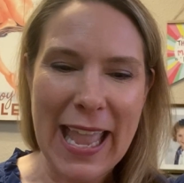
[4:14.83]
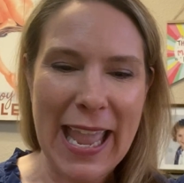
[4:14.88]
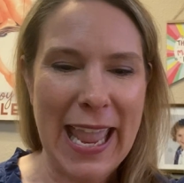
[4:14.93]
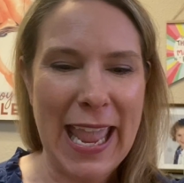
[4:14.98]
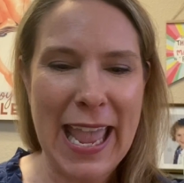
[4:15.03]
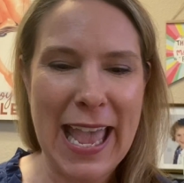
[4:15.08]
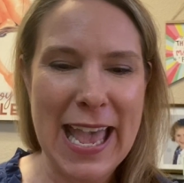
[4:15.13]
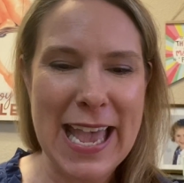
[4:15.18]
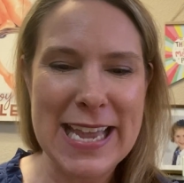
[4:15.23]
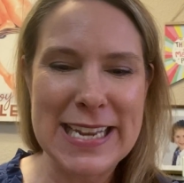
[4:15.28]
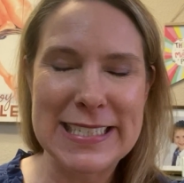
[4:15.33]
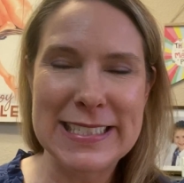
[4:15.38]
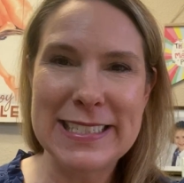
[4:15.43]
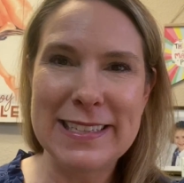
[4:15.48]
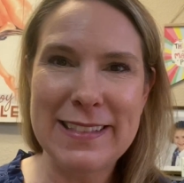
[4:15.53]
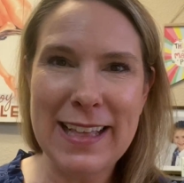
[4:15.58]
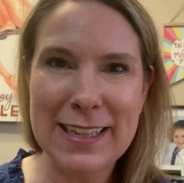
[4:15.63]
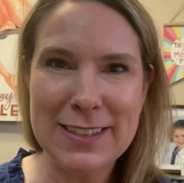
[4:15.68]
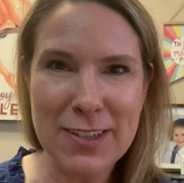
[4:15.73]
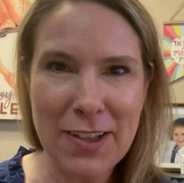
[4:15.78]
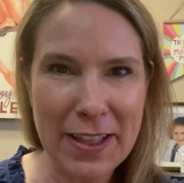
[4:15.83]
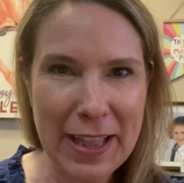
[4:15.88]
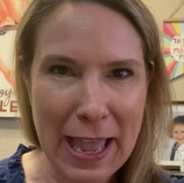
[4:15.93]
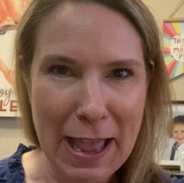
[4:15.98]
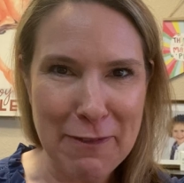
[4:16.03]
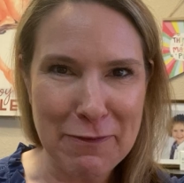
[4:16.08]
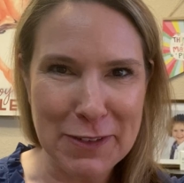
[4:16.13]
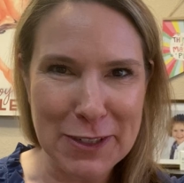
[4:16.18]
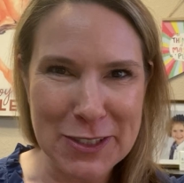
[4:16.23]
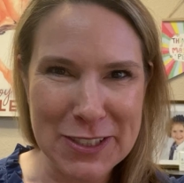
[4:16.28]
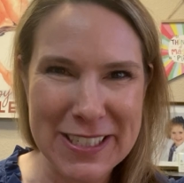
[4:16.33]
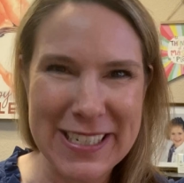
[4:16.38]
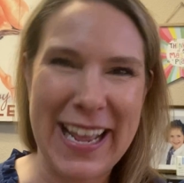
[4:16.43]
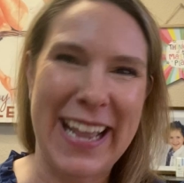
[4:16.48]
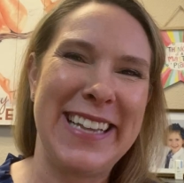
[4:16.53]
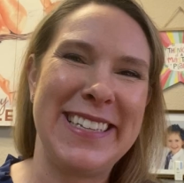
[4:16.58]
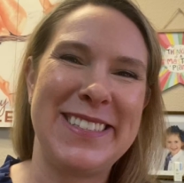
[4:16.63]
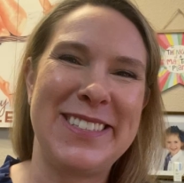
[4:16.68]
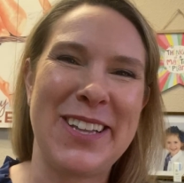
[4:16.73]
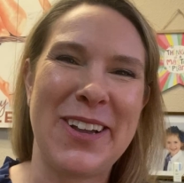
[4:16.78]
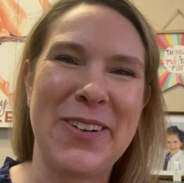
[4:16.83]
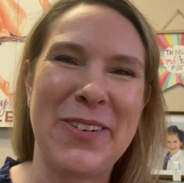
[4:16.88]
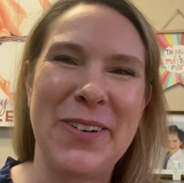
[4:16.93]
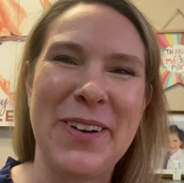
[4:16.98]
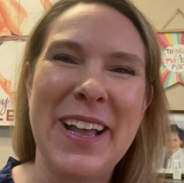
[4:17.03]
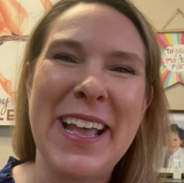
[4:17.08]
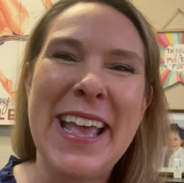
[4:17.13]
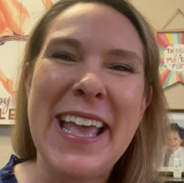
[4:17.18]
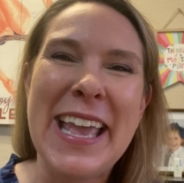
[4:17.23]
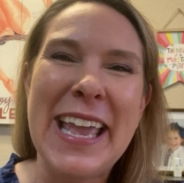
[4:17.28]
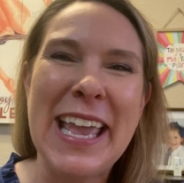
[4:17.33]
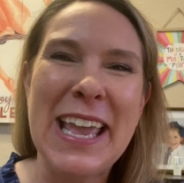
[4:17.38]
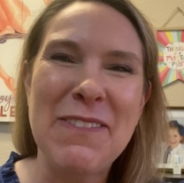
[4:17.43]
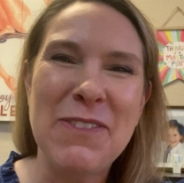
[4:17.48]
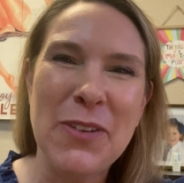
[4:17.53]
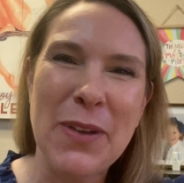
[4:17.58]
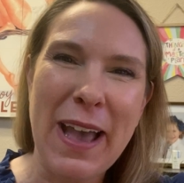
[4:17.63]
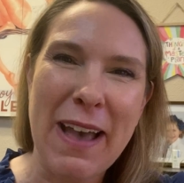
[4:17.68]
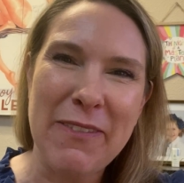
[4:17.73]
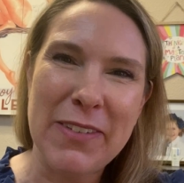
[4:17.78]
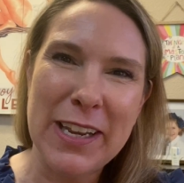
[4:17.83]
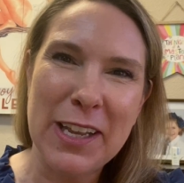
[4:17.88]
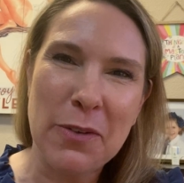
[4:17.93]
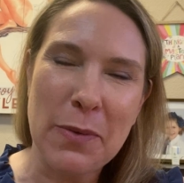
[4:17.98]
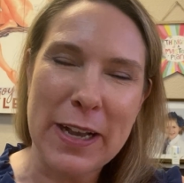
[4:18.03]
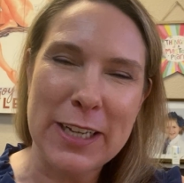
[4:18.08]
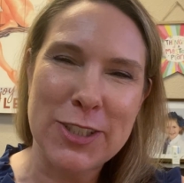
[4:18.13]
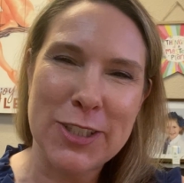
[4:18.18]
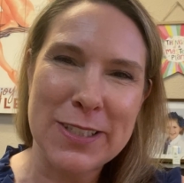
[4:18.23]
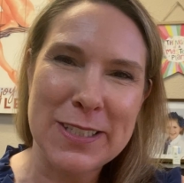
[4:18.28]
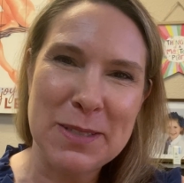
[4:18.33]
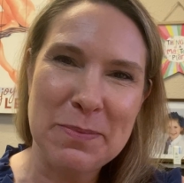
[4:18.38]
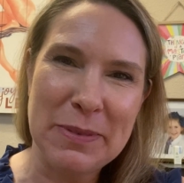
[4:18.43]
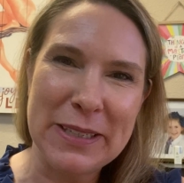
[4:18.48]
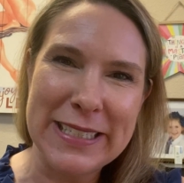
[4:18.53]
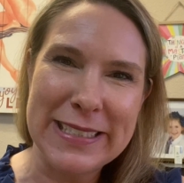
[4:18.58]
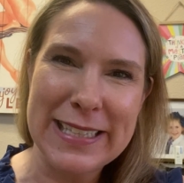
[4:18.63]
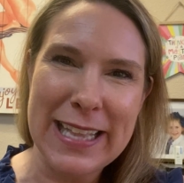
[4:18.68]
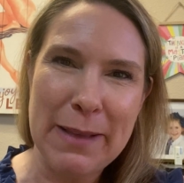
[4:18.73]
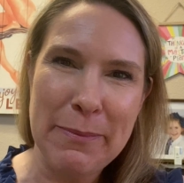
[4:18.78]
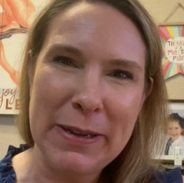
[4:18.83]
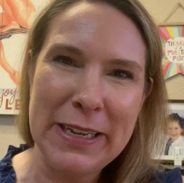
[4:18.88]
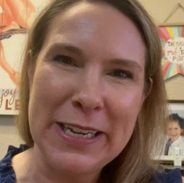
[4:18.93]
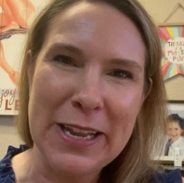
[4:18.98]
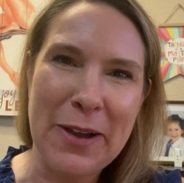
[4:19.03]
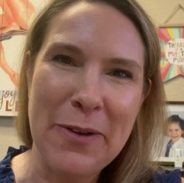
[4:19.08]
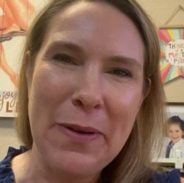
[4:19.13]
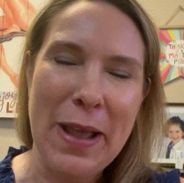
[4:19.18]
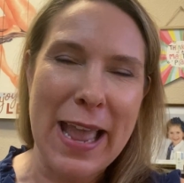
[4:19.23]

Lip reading: And that's all I have for you today. So if you have any questions, please let me know.